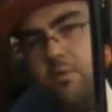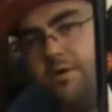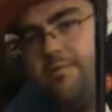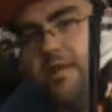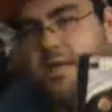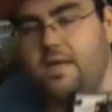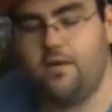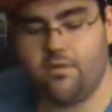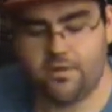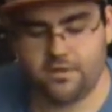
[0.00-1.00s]
But
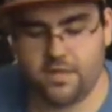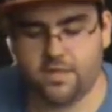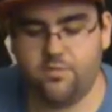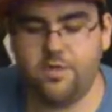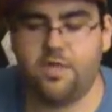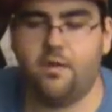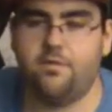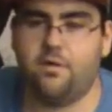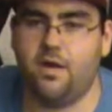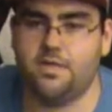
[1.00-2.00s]
anyways, it's got too many
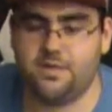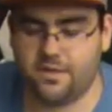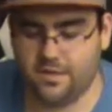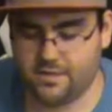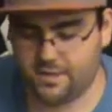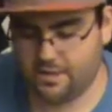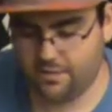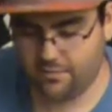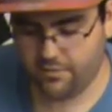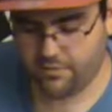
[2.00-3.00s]
top scratches that it's just
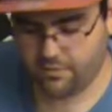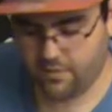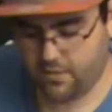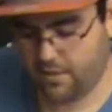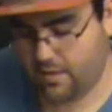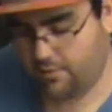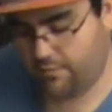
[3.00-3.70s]
not worth getting